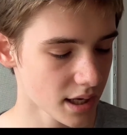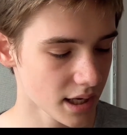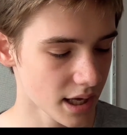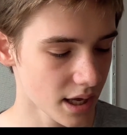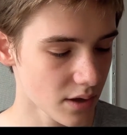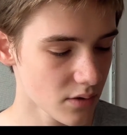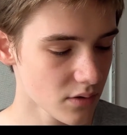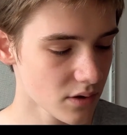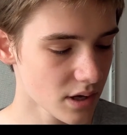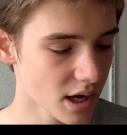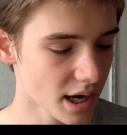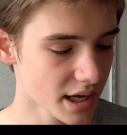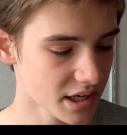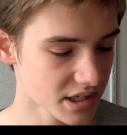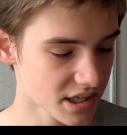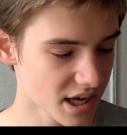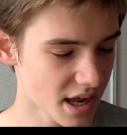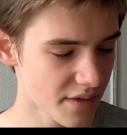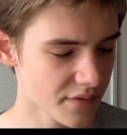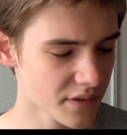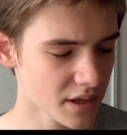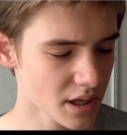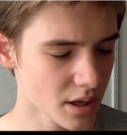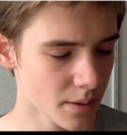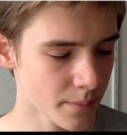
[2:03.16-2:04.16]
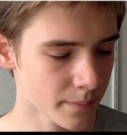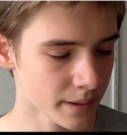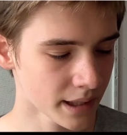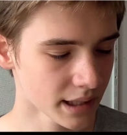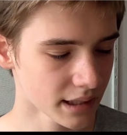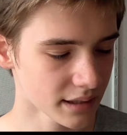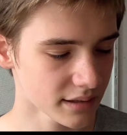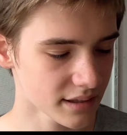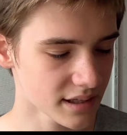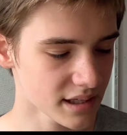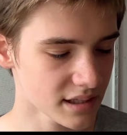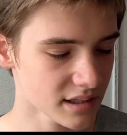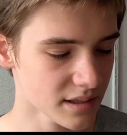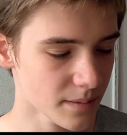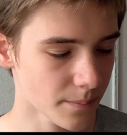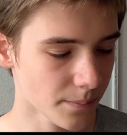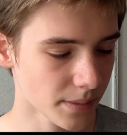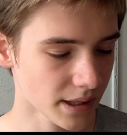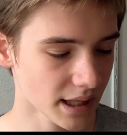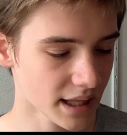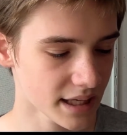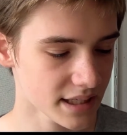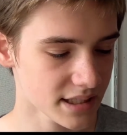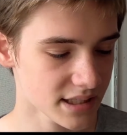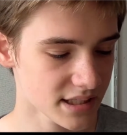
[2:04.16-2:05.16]
Can you guys add the ability to
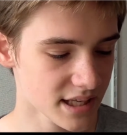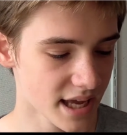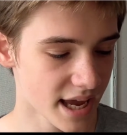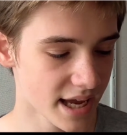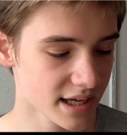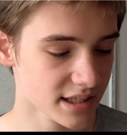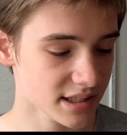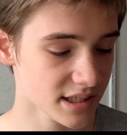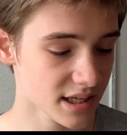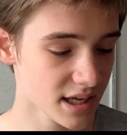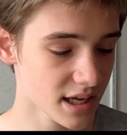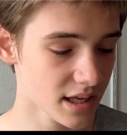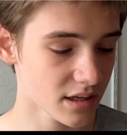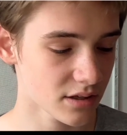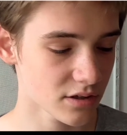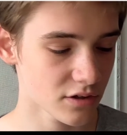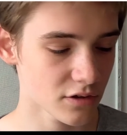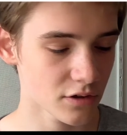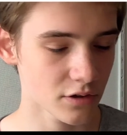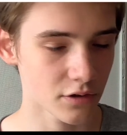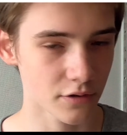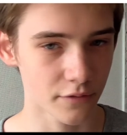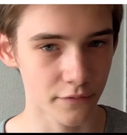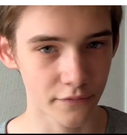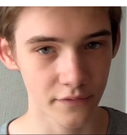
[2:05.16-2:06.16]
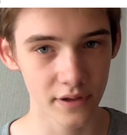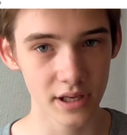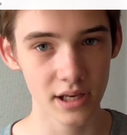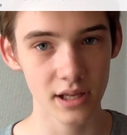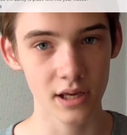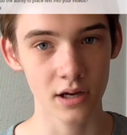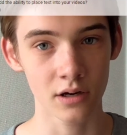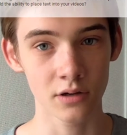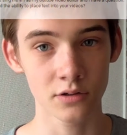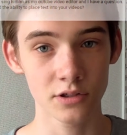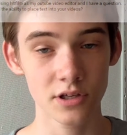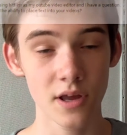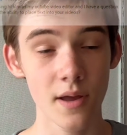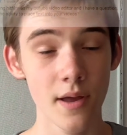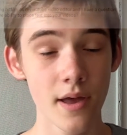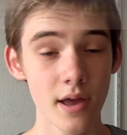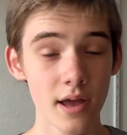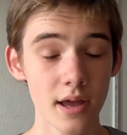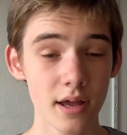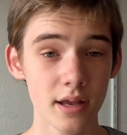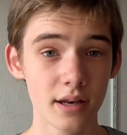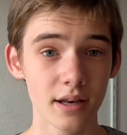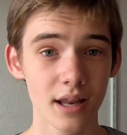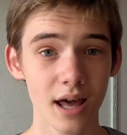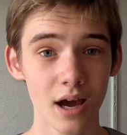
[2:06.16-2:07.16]
place text into your videos?
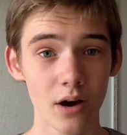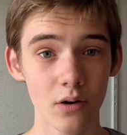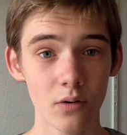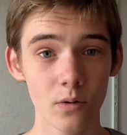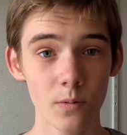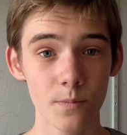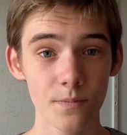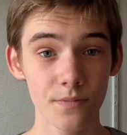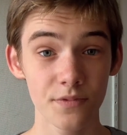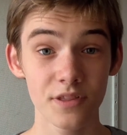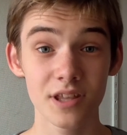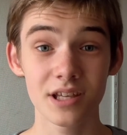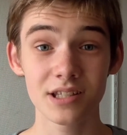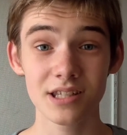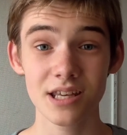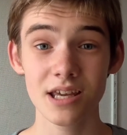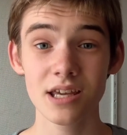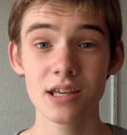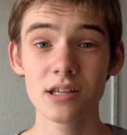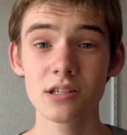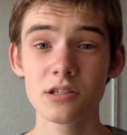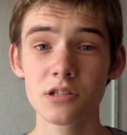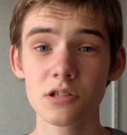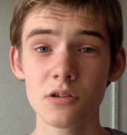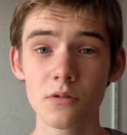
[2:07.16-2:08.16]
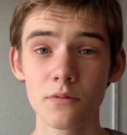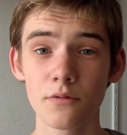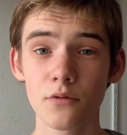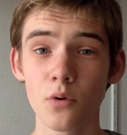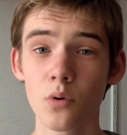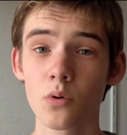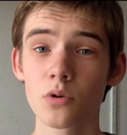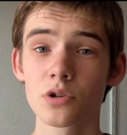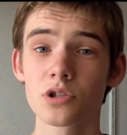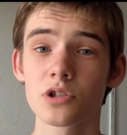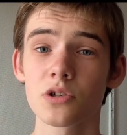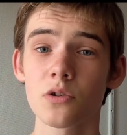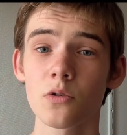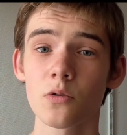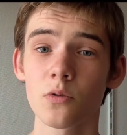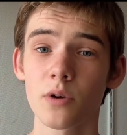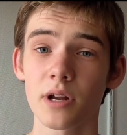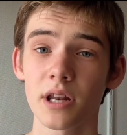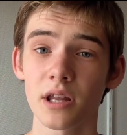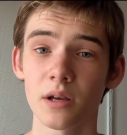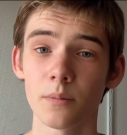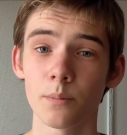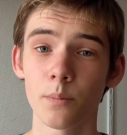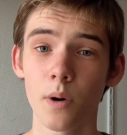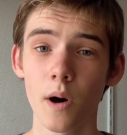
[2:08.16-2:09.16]
Now this is of course
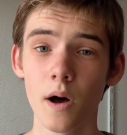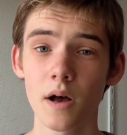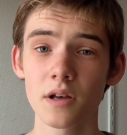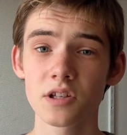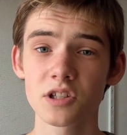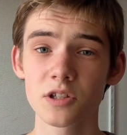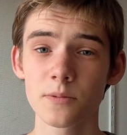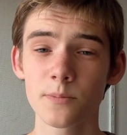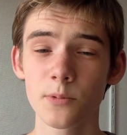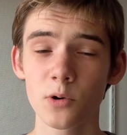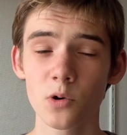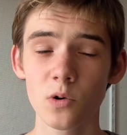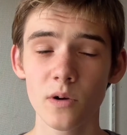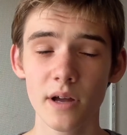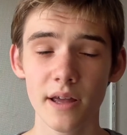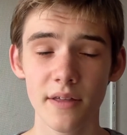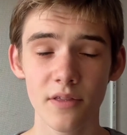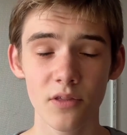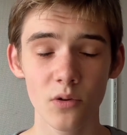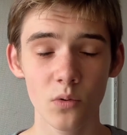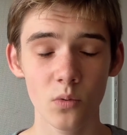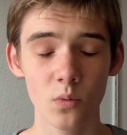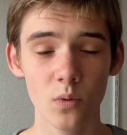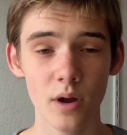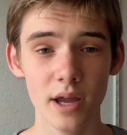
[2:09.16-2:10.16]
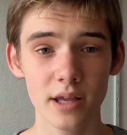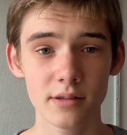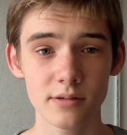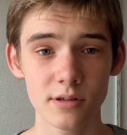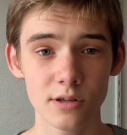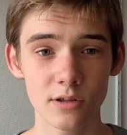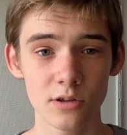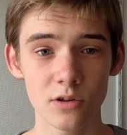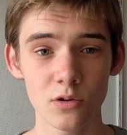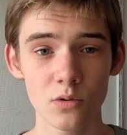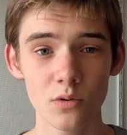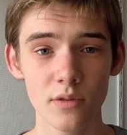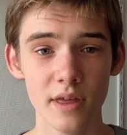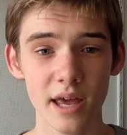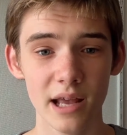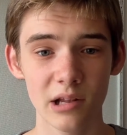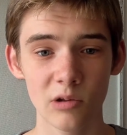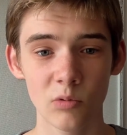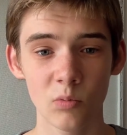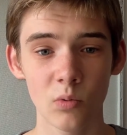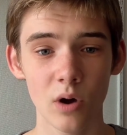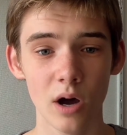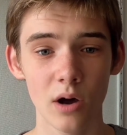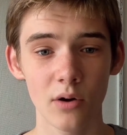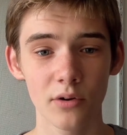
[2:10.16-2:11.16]
already possible, and the way to do
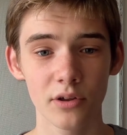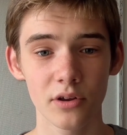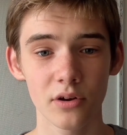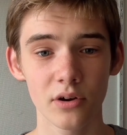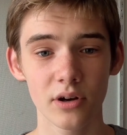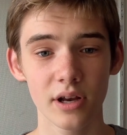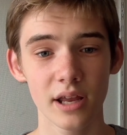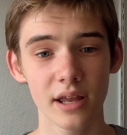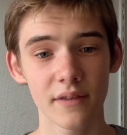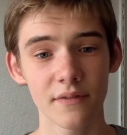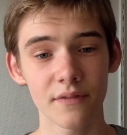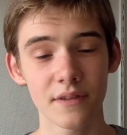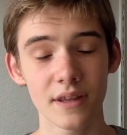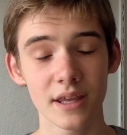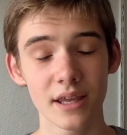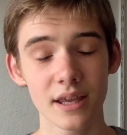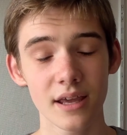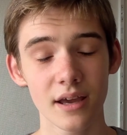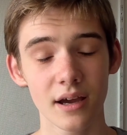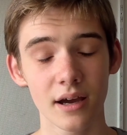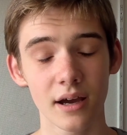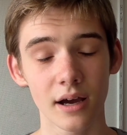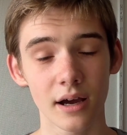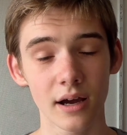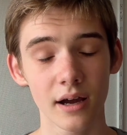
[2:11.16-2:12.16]
that while you're in the